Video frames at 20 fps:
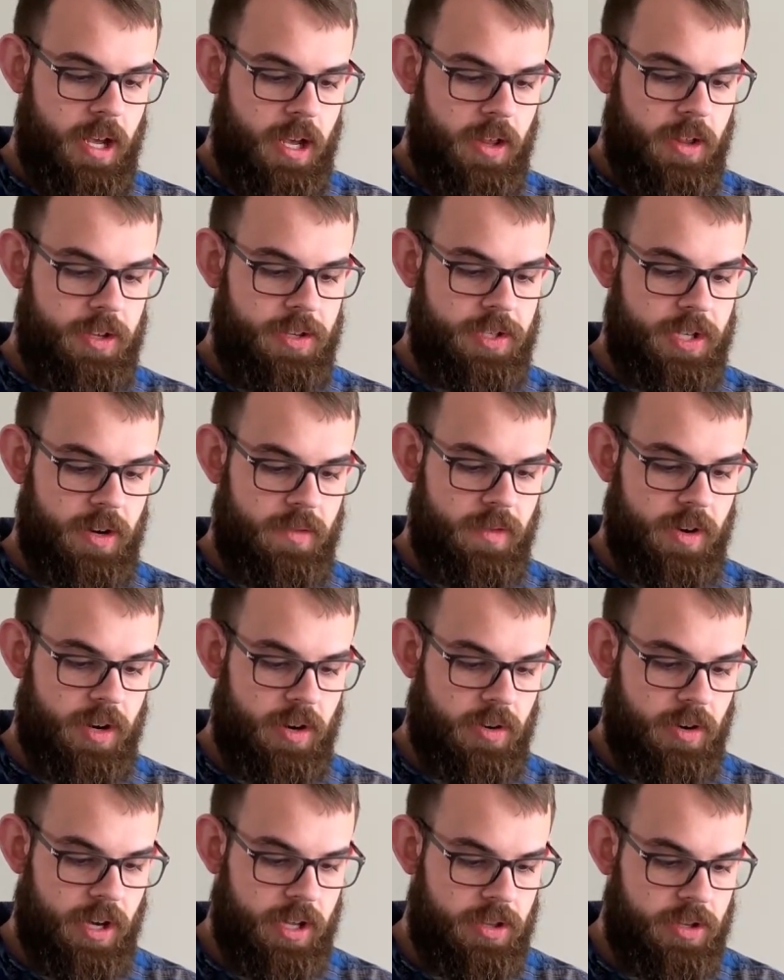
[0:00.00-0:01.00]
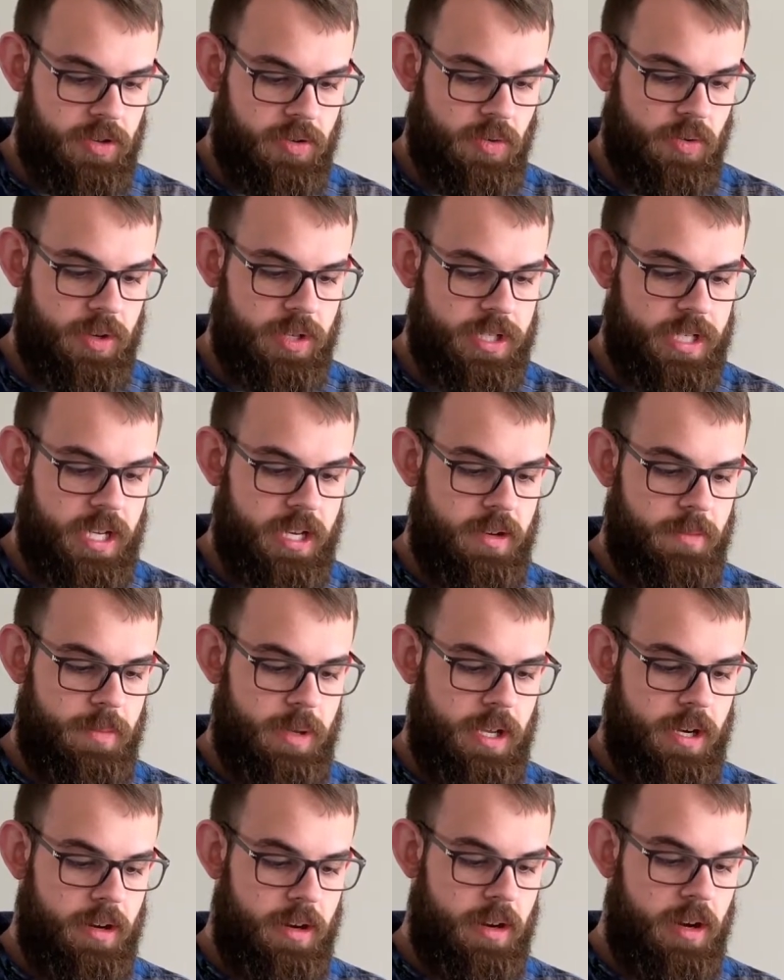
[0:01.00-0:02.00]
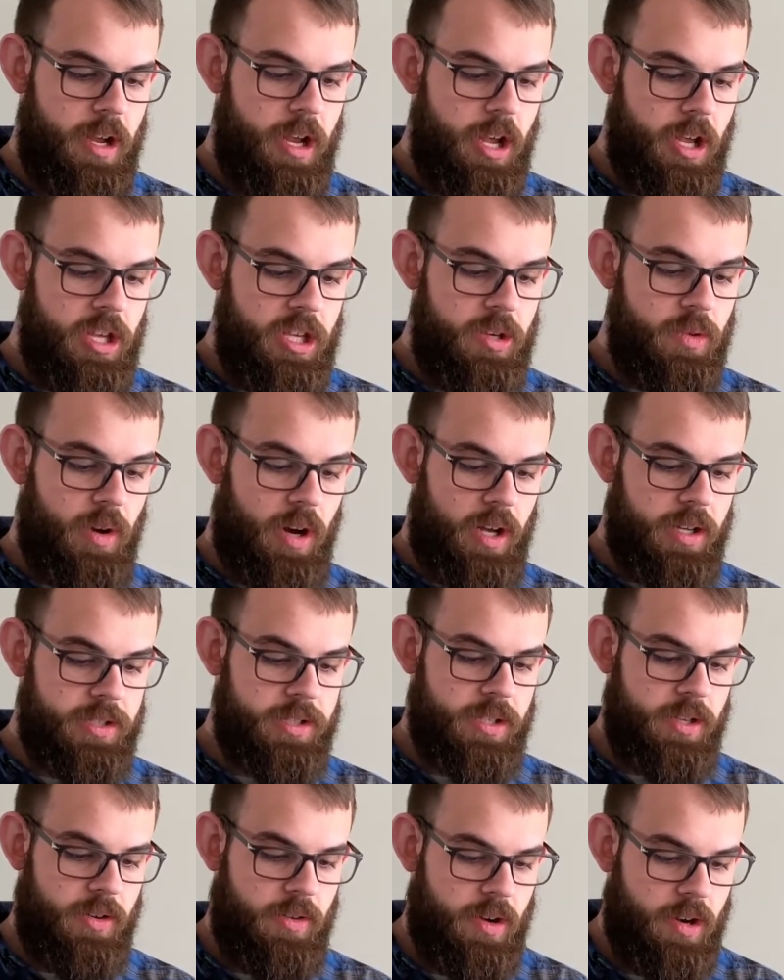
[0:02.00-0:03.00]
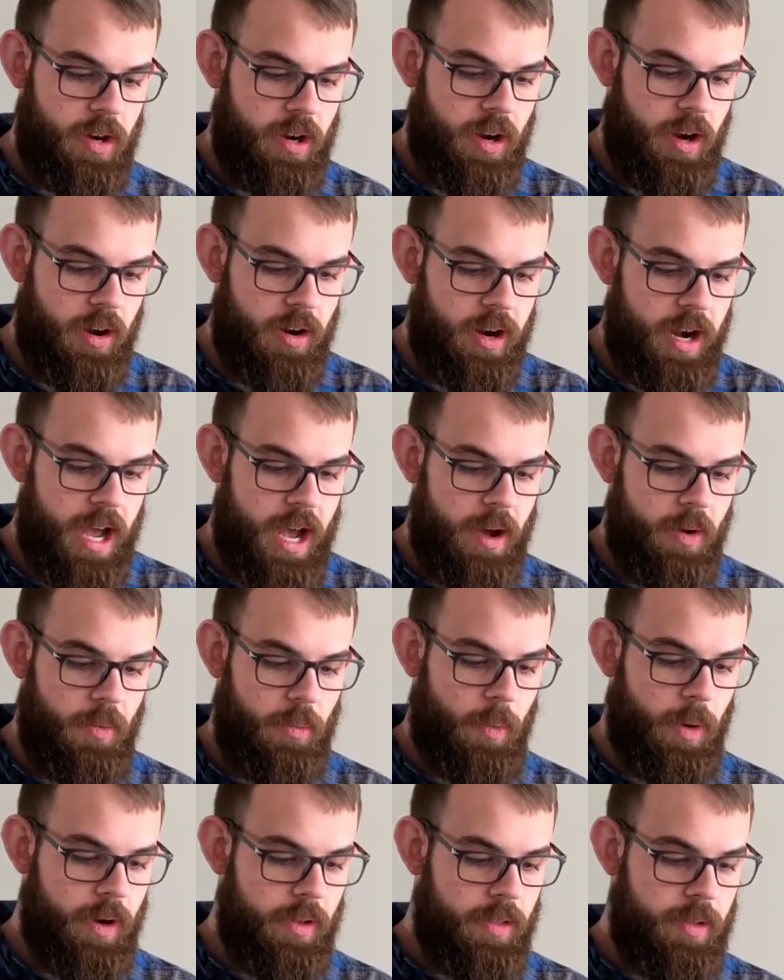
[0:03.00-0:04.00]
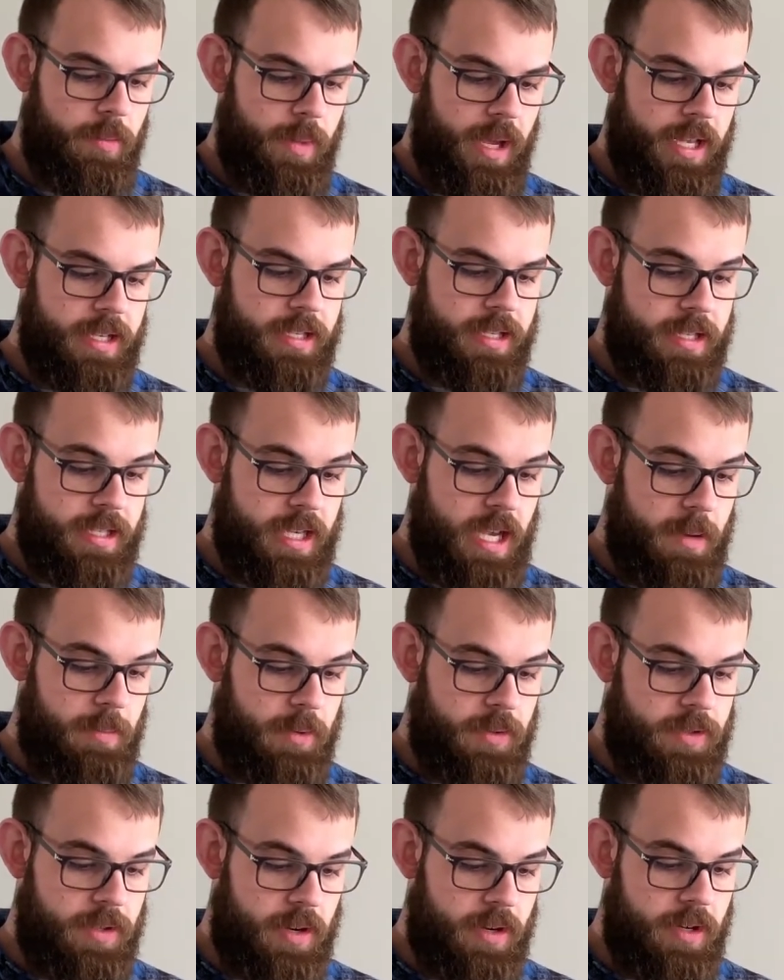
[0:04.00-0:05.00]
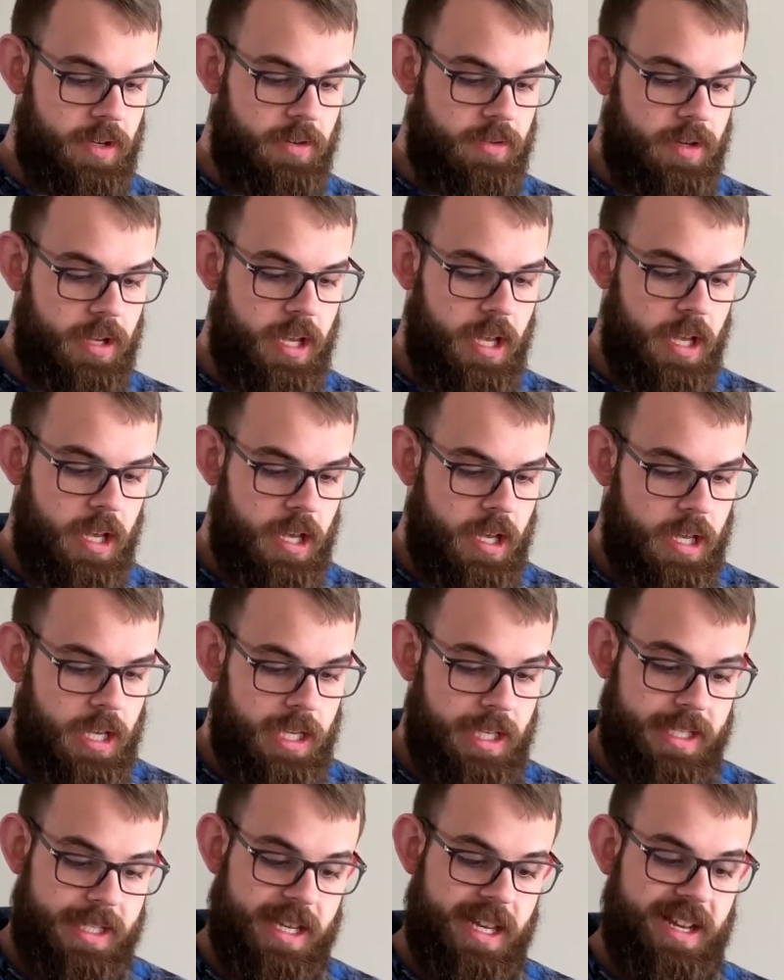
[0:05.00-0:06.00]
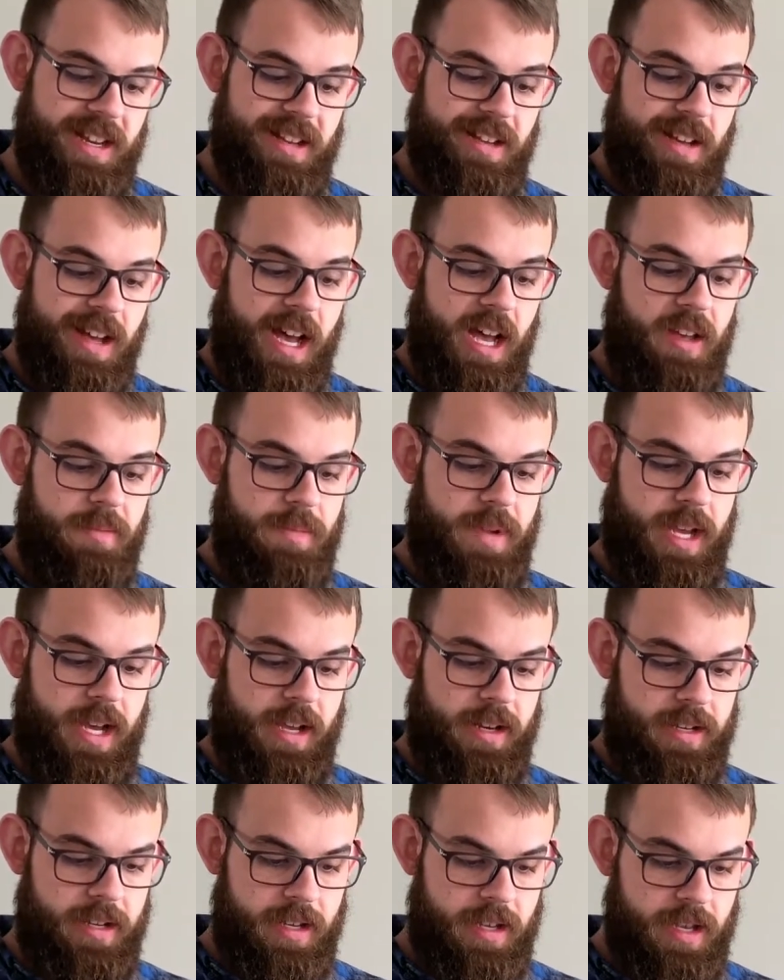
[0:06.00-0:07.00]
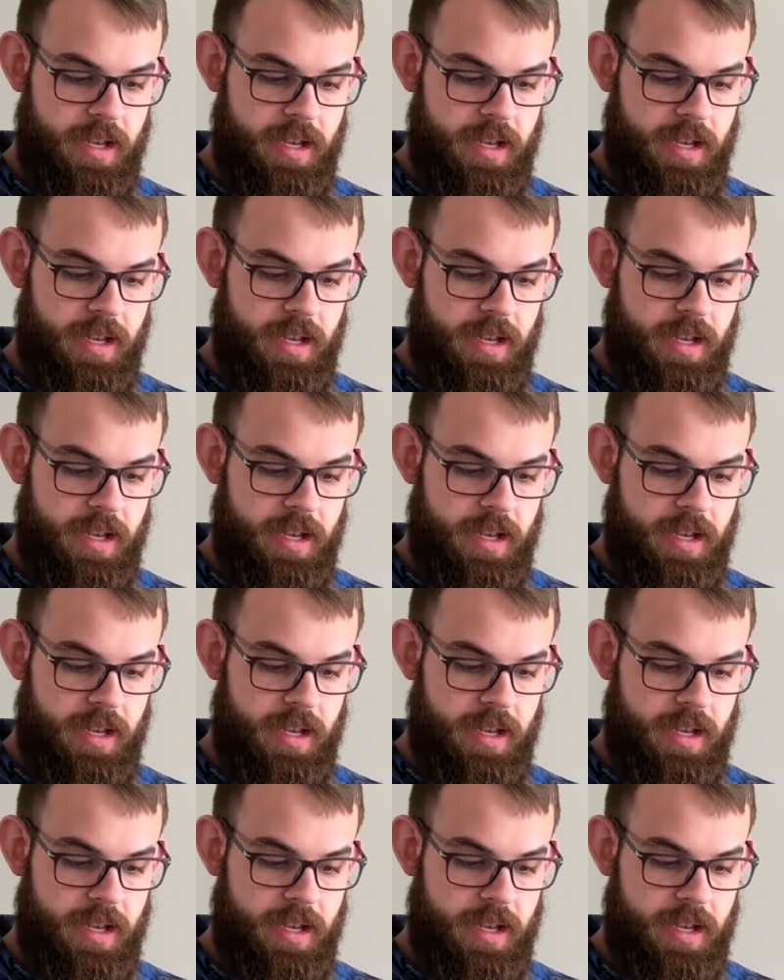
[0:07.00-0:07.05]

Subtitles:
The servant girl at the door said to Peter, "You also are not one of the man's disciples, are you?" He said, "I'm not."